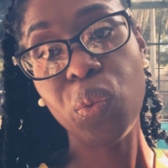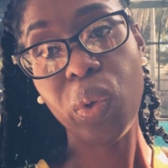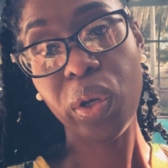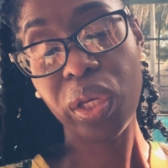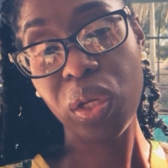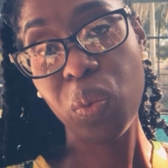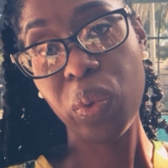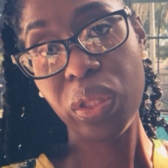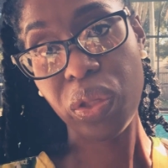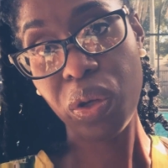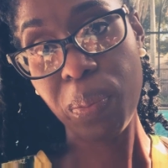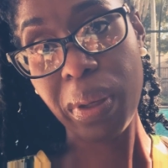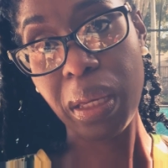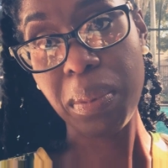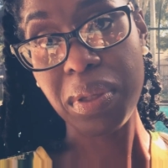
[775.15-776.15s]
working with
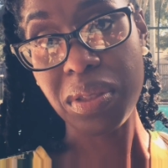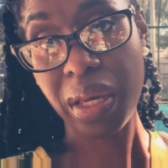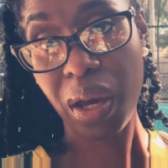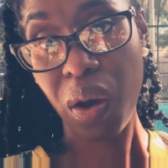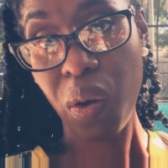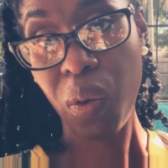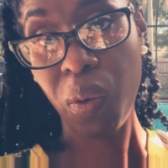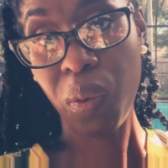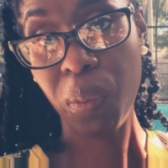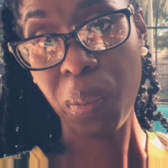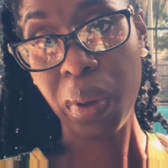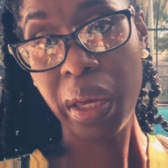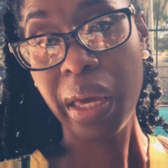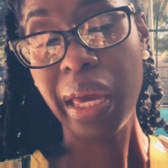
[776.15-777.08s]
your babies at home